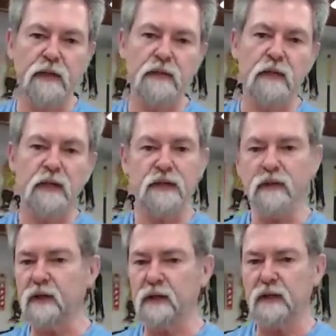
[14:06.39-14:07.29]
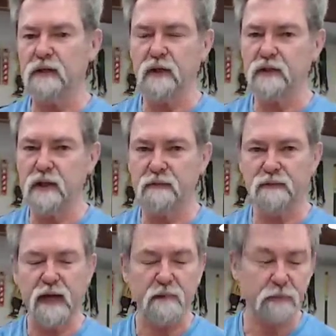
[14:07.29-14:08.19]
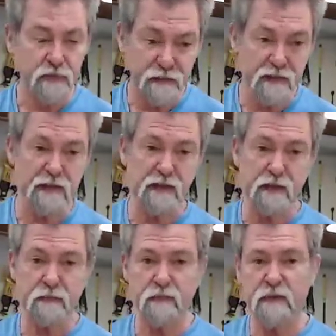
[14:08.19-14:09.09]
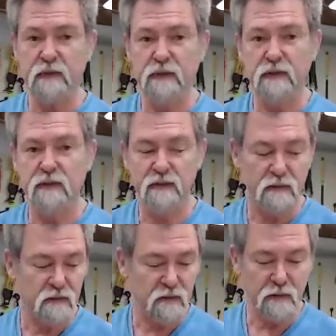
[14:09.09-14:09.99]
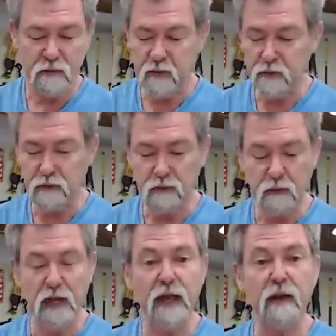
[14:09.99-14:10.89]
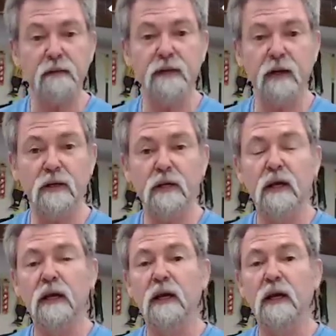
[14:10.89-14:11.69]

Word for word: So it's not dead flat. But this thing, I'm glad I found it.